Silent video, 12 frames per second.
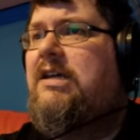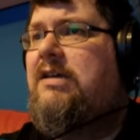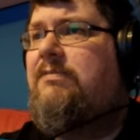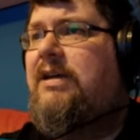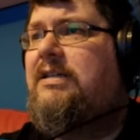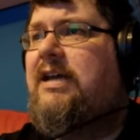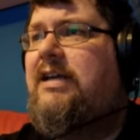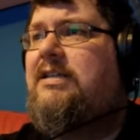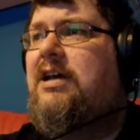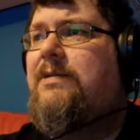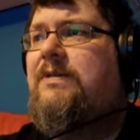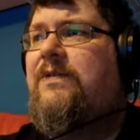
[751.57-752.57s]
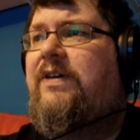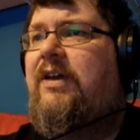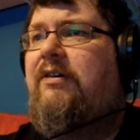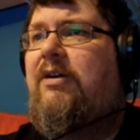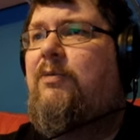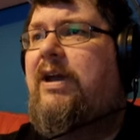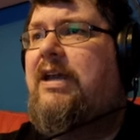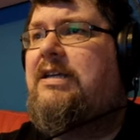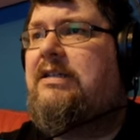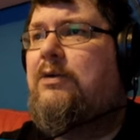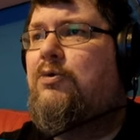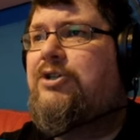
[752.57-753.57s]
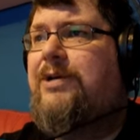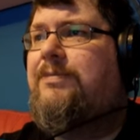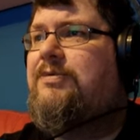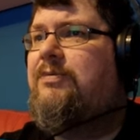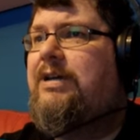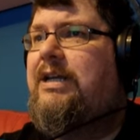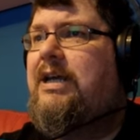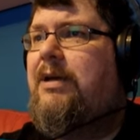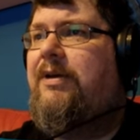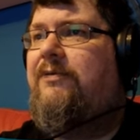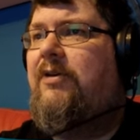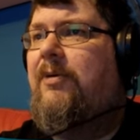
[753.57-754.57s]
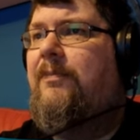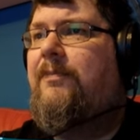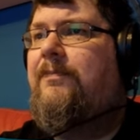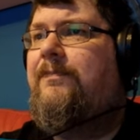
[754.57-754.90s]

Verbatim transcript: It may take time to figure out where his lordship's really coming from.